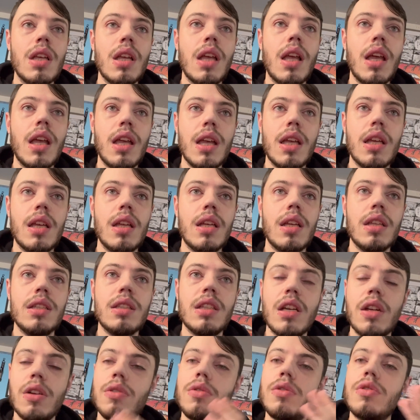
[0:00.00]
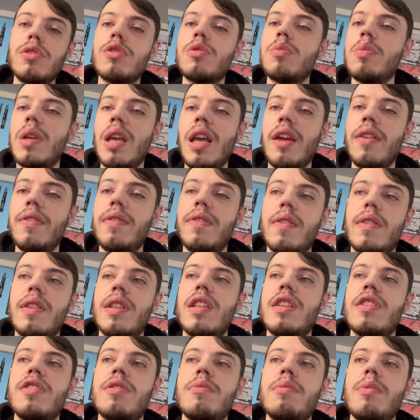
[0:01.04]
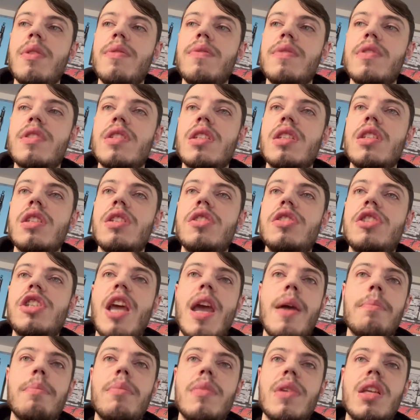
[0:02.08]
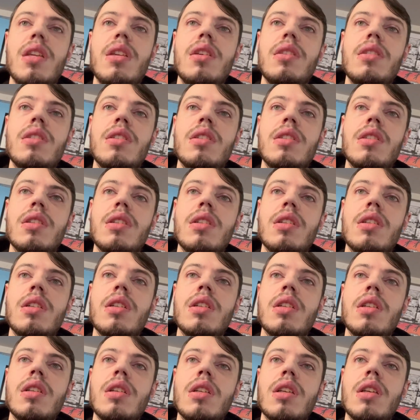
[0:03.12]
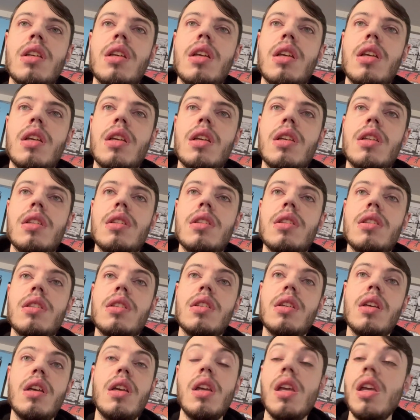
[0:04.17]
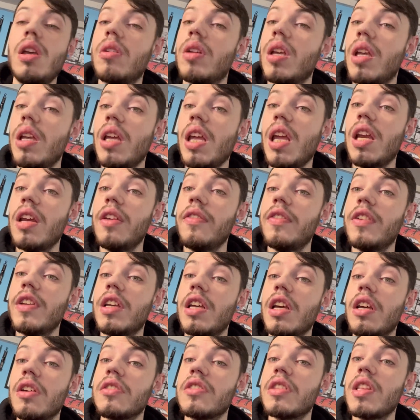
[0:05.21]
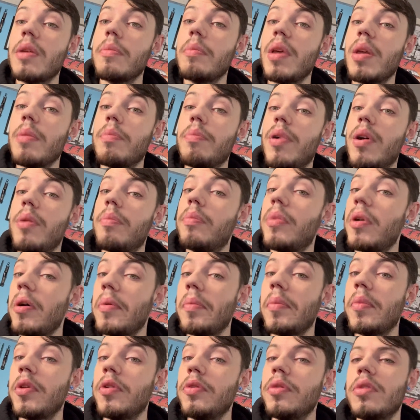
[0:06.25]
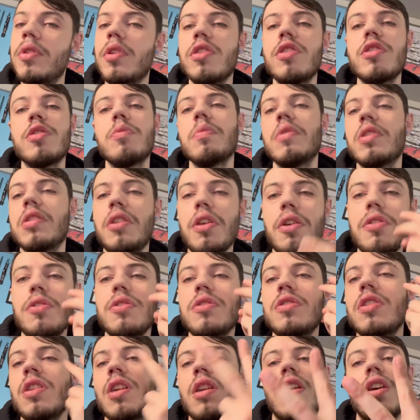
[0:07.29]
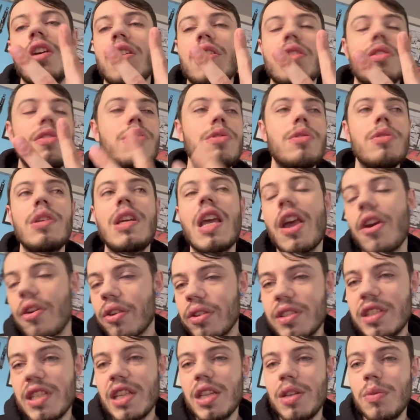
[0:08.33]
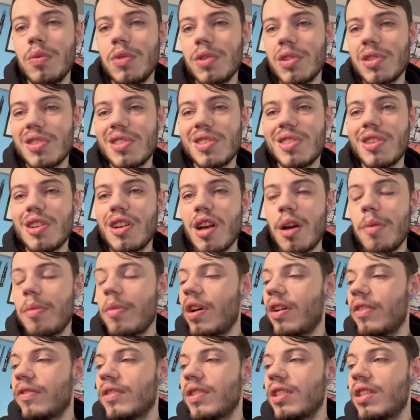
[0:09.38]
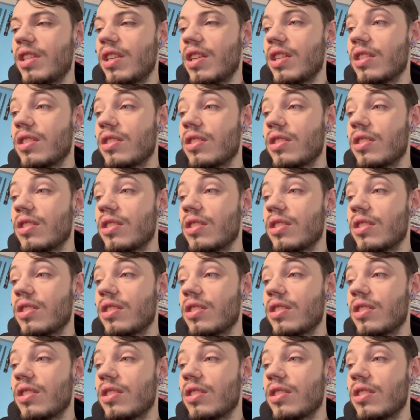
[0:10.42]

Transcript: And then of course we have this month's Jack meet, and anything else that may pop up, who knows, but those are the 2 guaranteed ones to come after this.